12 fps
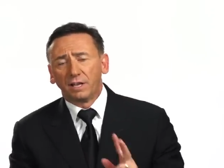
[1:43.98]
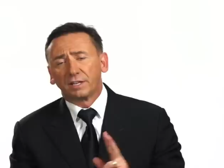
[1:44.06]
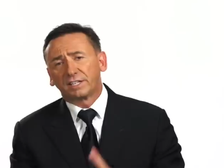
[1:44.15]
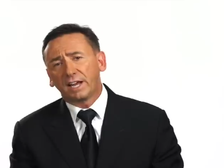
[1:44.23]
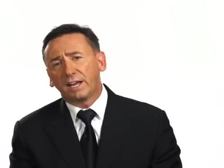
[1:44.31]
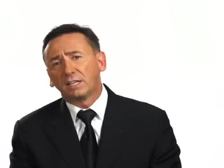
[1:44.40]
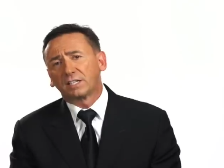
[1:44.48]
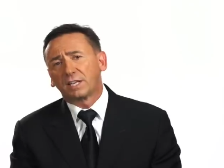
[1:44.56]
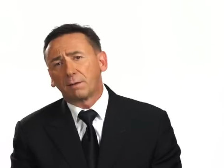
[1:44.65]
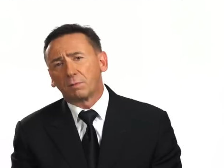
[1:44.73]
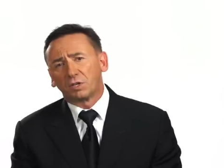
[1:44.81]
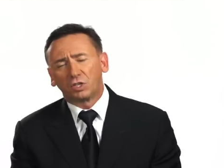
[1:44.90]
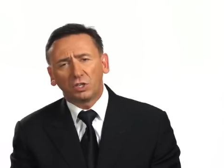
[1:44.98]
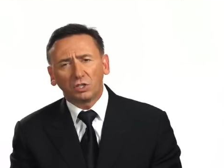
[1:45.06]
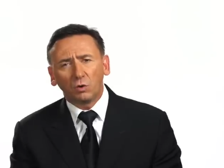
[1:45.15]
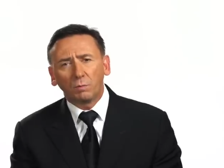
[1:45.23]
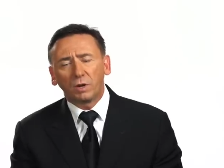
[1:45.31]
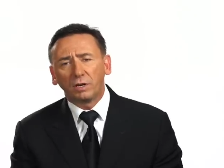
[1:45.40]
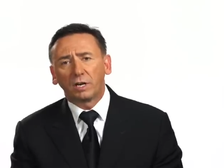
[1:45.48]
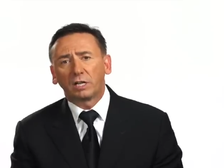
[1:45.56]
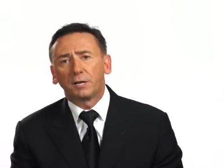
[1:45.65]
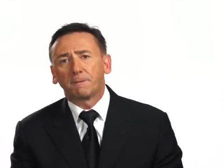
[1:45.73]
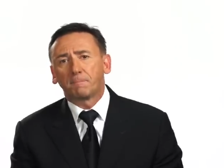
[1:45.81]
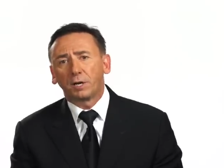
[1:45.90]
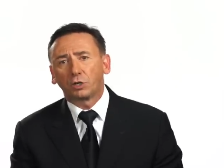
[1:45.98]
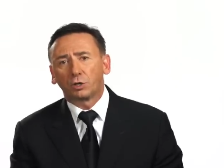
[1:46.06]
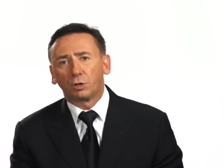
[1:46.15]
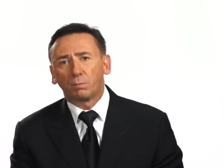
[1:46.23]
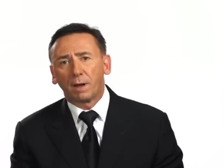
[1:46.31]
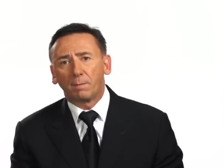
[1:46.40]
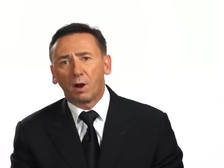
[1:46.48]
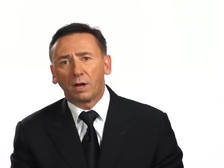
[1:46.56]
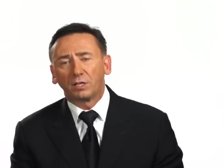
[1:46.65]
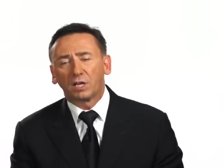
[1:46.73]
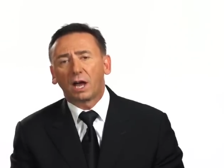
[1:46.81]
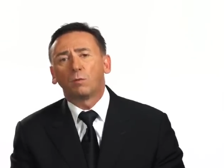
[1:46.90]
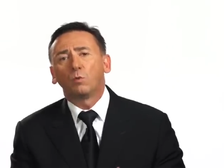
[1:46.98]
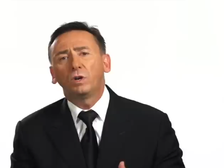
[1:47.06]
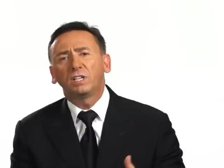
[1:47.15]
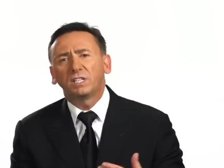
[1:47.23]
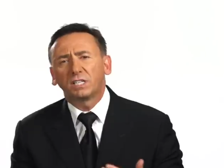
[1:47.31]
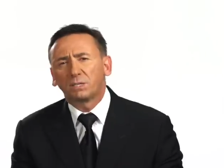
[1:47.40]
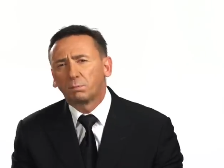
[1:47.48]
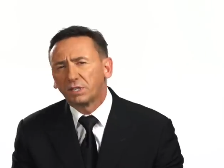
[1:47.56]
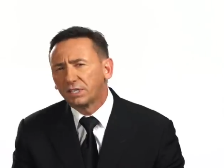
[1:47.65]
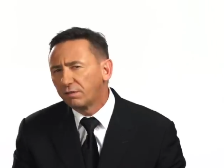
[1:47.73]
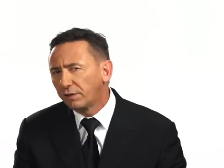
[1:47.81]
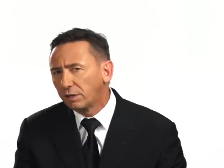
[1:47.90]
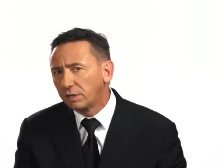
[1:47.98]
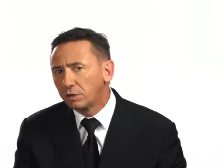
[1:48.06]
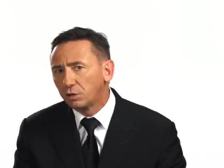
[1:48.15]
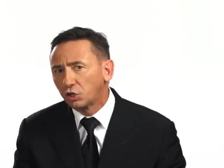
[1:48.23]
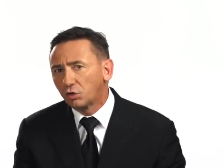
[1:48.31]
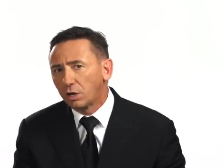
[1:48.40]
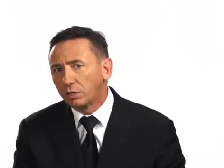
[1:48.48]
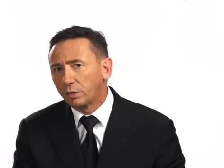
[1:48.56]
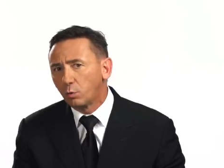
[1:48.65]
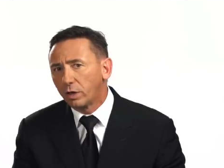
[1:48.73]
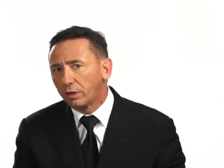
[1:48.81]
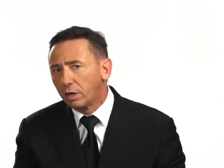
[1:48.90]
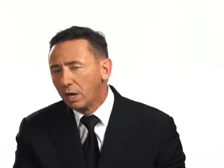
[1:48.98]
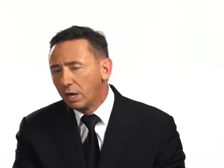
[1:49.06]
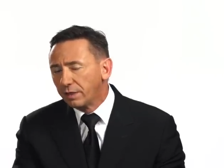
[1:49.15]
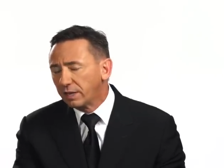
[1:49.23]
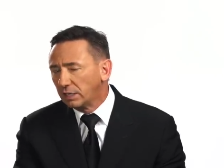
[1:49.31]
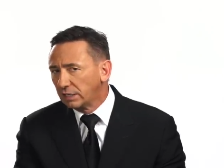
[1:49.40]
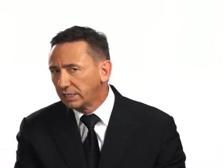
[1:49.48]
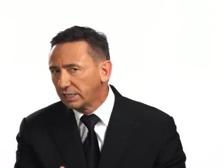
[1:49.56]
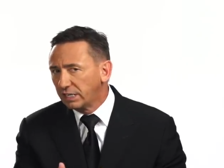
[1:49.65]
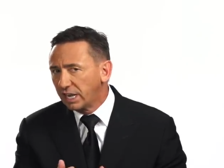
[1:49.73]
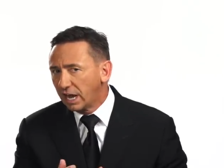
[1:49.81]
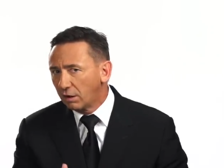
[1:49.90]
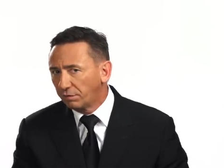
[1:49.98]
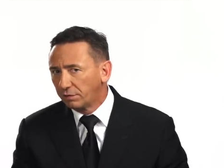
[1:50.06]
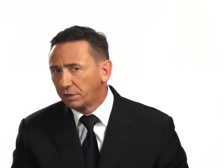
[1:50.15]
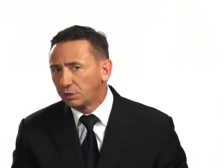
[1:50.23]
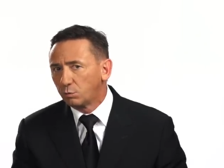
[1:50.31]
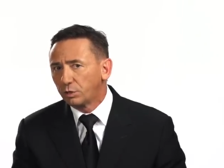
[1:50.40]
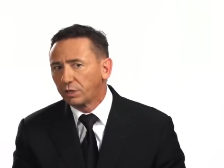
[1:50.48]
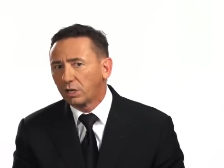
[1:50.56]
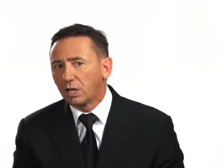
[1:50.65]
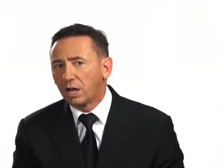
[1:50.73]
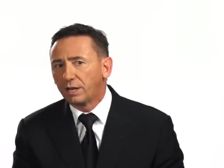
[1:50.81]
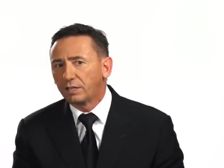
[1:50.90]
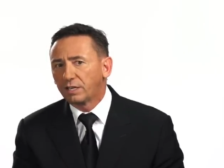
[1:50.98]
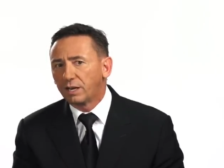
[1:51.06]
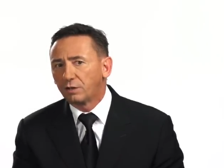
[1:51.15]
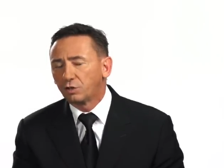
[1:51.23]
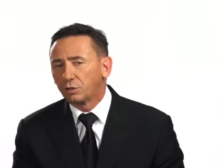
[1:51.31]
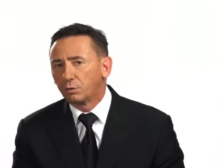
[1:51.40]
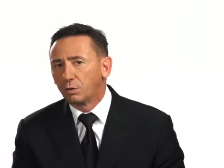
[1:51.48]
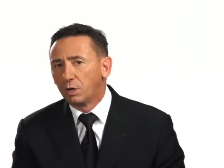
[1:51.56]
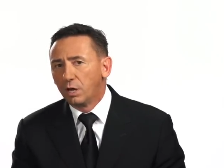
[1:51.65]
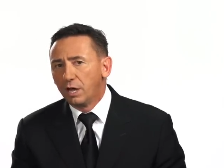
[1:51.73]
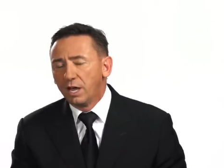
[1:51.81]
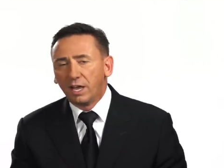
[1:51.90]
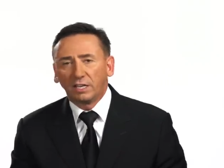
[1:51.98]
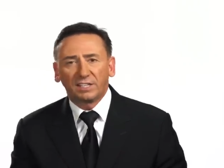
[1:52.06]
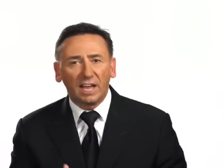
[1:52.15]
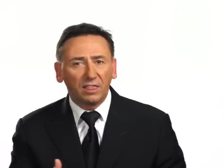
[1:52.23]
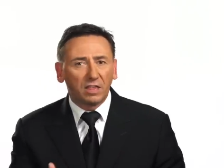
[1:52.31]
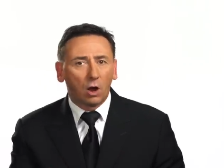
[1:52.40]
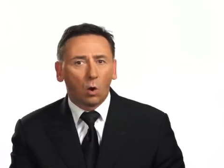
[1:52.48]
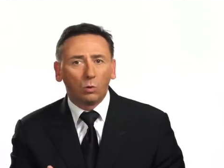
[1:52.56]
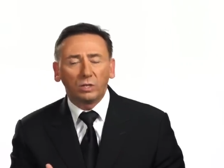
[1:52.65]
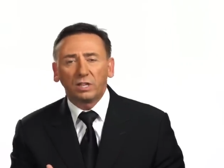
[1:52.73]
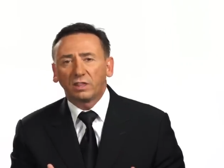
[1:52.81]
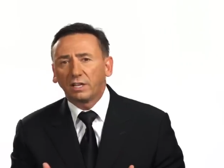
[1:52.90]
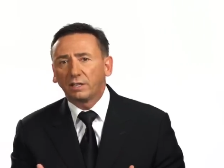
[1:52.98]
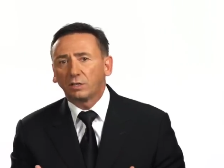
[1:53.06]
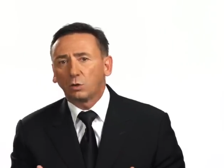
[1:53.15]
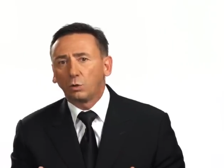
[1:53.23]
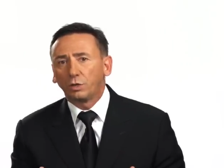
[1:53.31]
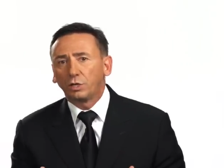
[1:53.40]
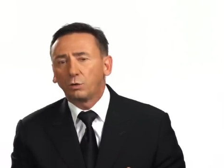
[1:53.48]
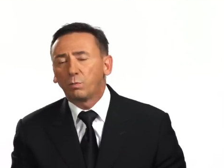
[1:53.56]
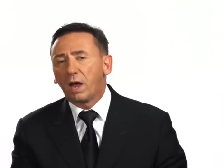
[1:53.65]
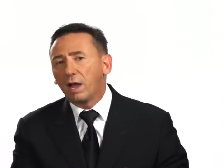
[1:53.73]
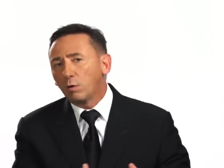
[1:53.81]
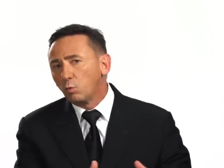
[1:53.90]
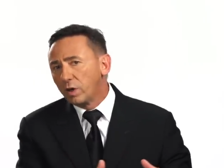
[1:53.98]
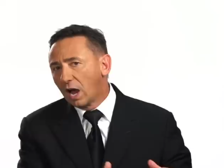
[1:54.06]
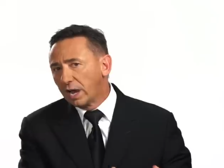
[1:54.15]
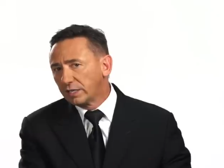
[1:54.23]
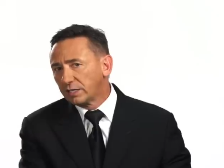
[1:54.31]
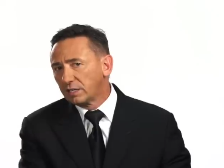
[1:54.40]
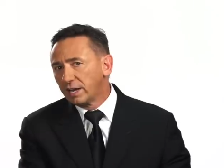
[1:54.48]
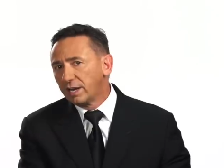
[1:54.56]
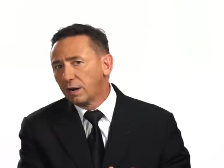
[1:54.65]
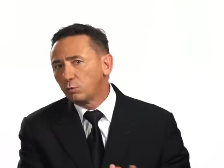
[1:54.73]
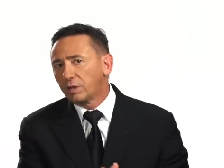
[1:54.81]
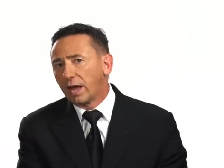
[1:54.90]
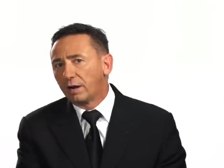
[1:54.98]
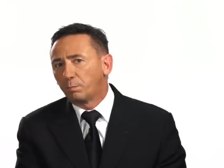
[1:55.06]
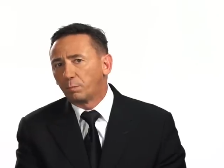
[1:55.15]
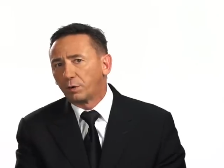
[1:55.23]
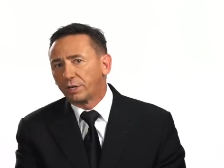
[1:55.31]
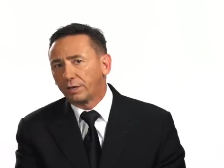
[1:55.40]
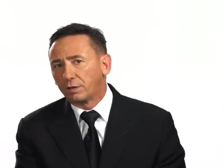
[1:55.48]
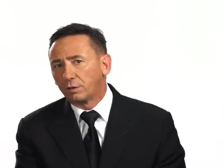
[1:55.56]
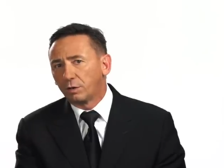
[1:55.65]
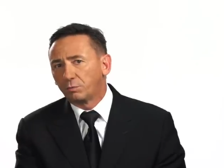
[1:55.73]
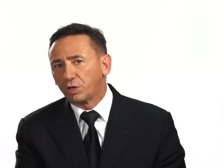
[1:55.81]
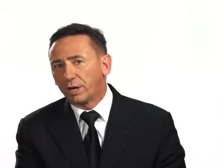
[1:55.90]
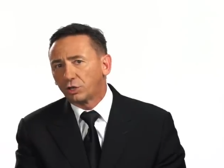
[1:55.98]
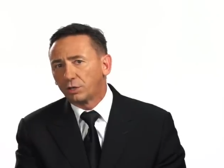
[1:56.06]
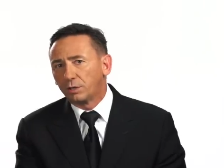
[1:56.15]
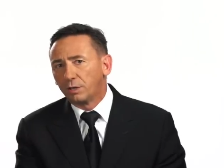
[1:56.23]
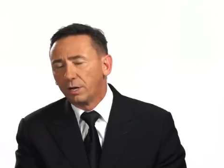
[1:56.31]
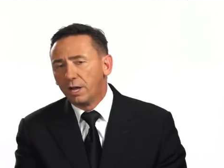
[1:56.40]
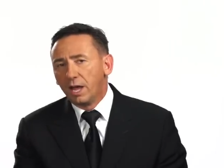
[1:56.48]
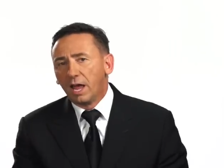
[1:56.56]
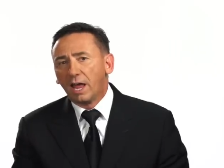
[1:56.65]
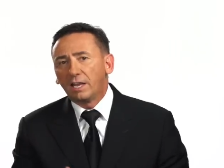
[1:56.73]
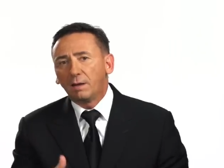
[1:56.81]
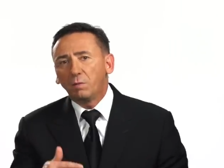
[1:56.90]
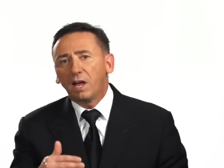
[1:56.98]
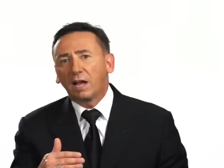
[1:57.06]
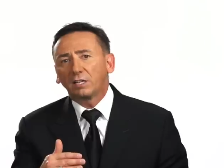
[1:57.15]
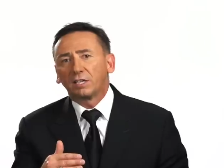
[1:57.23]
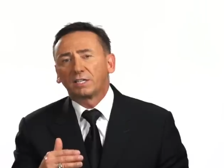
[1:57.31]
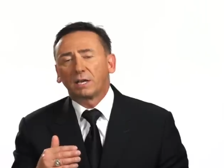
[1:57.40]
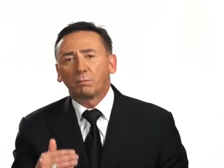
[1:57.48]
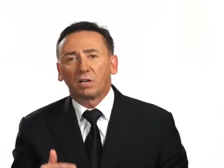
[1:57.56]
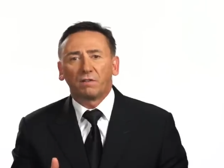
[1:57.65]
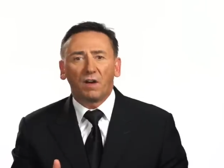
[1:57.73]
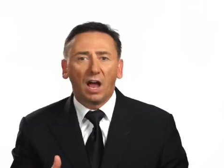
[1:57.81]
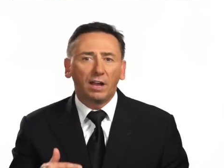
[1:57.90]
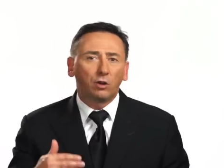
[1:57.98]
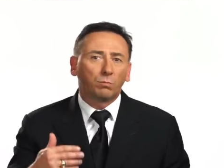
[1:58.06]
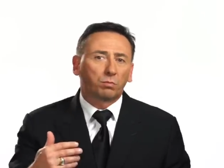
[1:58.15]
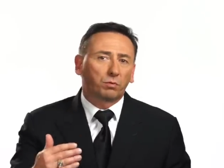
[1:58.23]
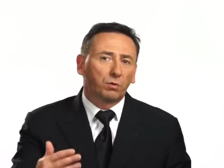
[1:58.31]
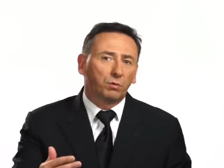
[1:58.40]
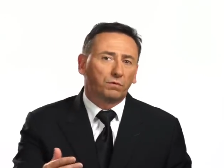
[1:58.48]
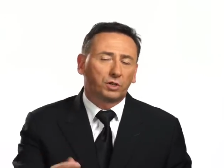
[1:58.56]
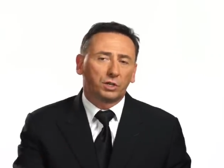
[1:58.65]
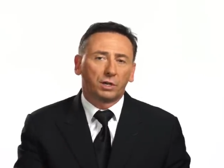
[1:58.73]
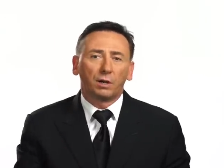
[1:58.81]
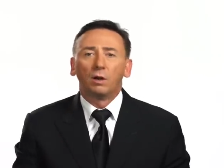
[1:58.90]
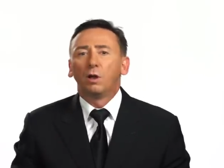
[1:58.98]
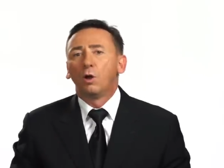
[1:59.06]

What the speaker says: The second step is, just so I'm getting a clear picture in my mind's eye, what is it specifically you're struggling with? Then listen carefully to what the client tells you. Is that the only thing that's holding you back? We isolate out that particular objection. And let me ask you something. If I could prove to you,